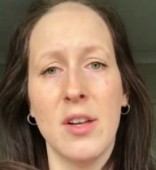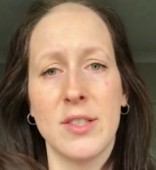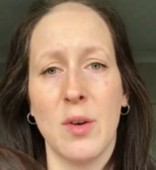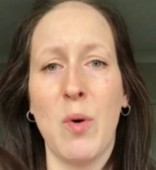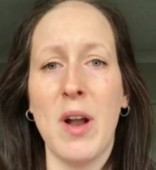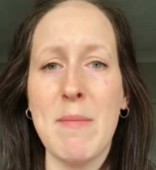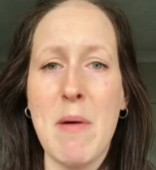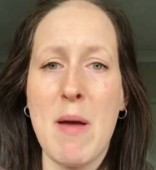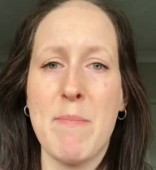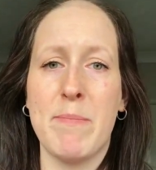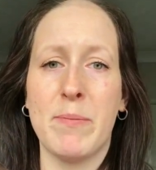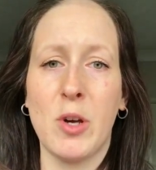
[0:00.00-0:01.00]
So one of
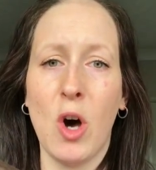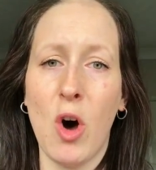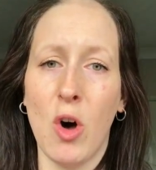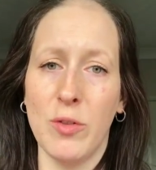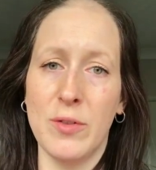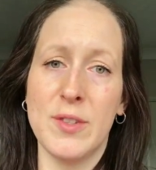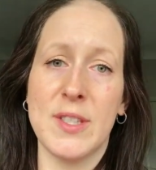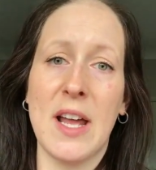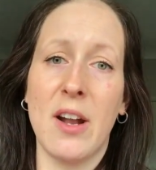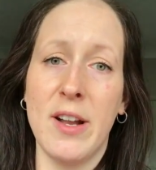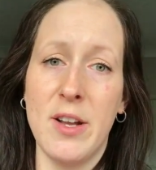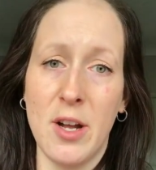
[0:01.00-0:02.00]
my cons,
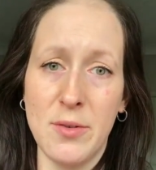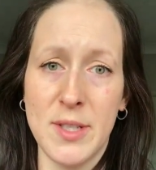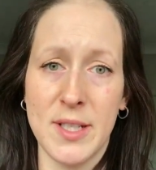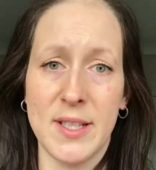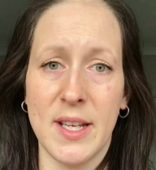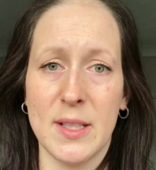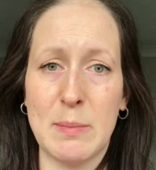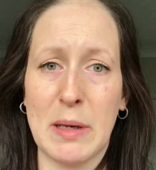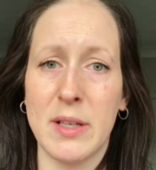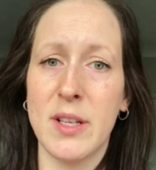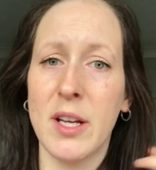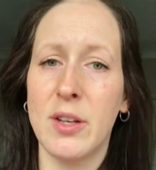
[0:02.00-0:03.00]
and I noticed this
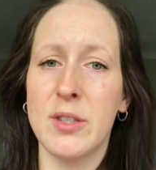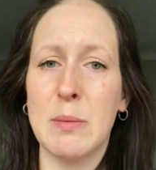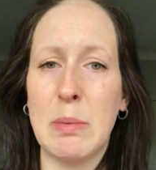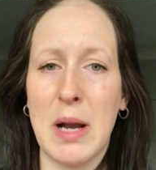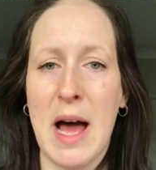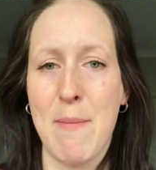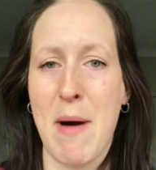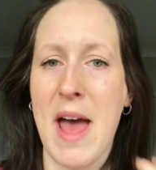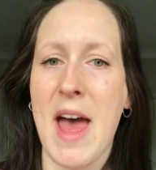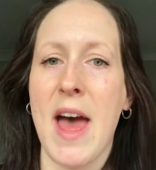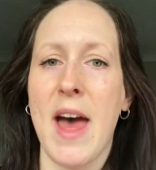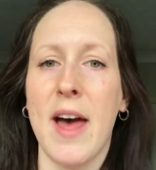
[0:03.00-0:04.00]
because I used to pull out my
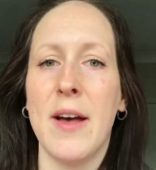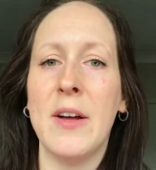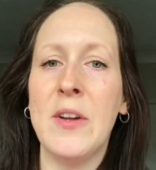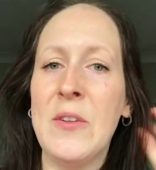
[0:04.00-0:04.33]
hair,